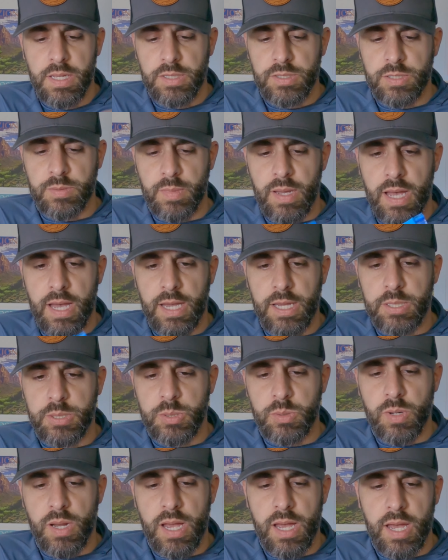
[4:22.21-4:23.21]
some eye
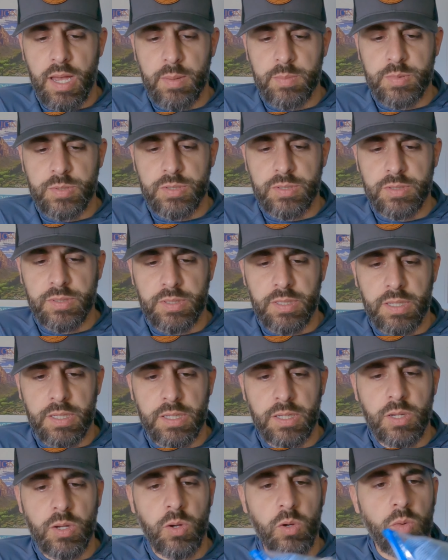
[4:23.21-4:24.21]
drops,
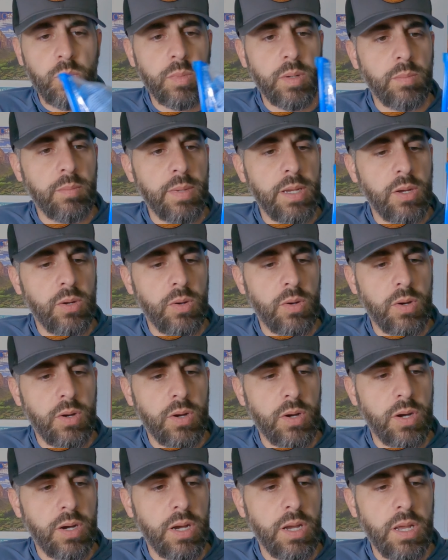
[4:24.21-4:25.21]
comb and
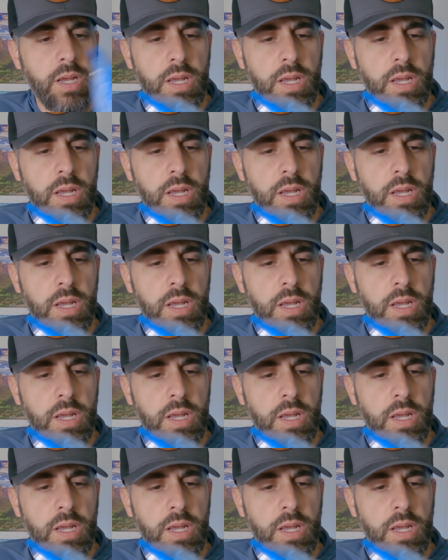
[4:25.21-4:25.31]
mirror,